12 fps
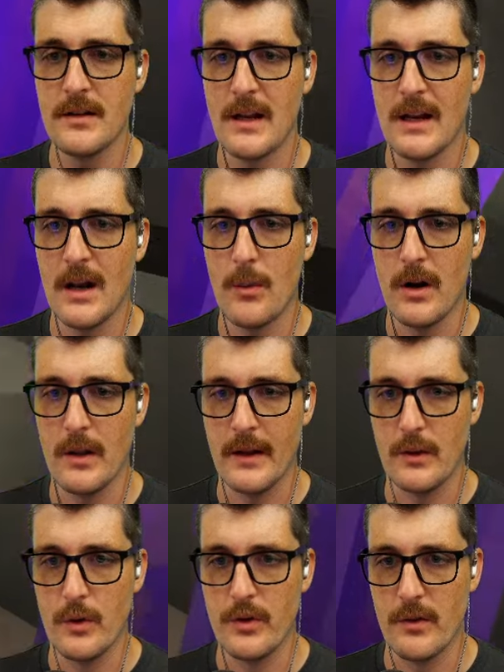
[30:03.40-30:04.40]
I kind of want to like
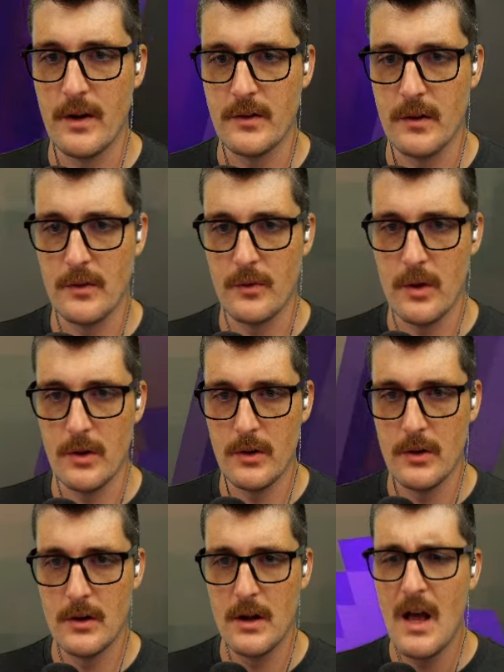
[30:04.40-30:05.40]
loot the rest of this vault.
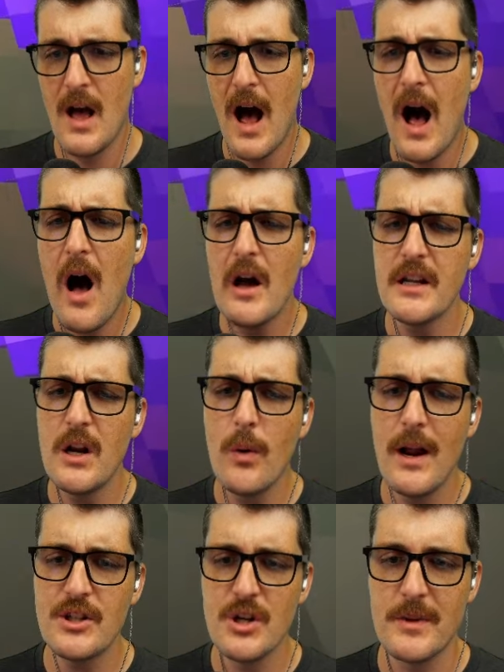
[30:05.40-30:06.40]
Oh, you know what?
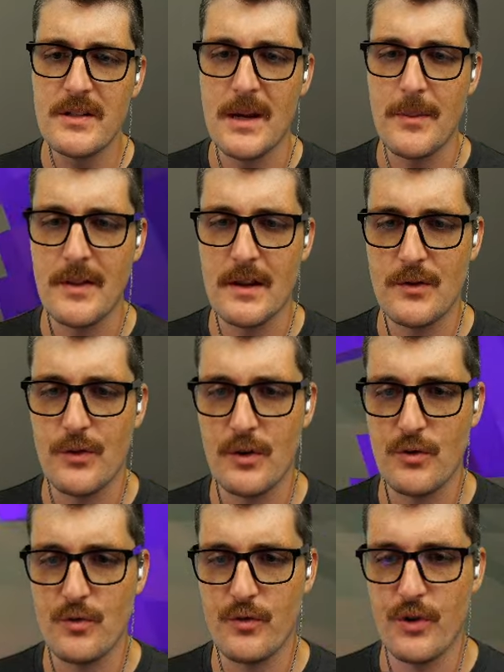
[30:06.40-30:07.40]
I should be skipping these for
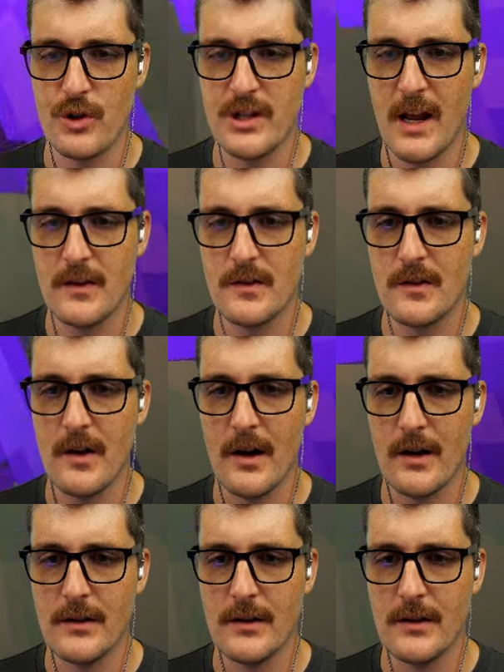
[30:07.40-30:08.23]
chests, huh?